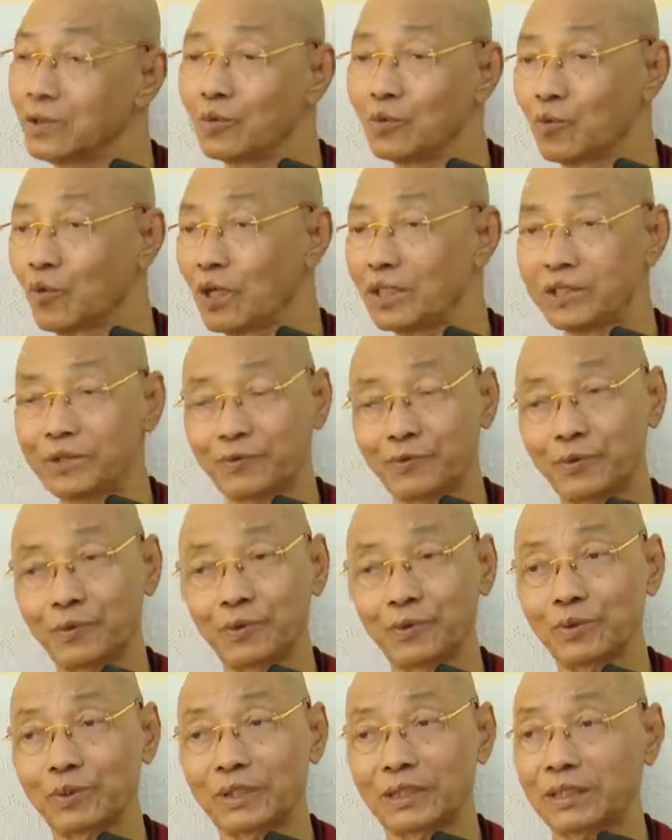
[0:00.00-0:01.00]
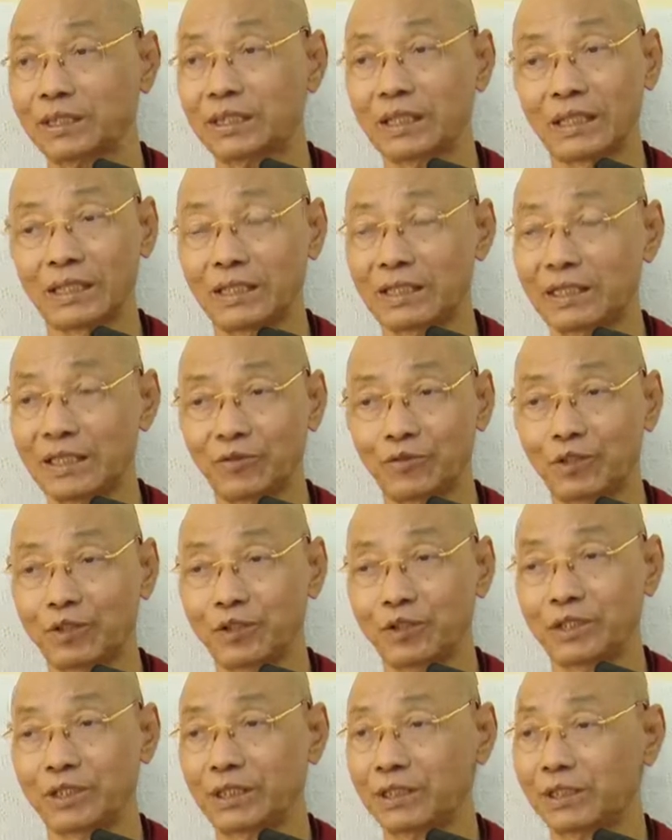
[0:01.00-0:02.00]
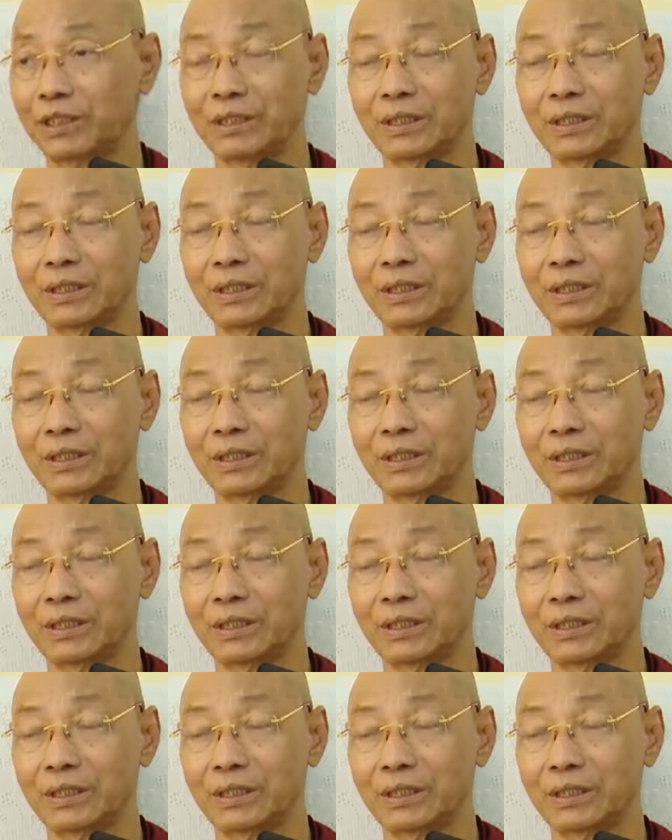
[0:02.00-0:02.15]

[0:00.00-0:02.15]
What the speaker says: watchful the characteristic.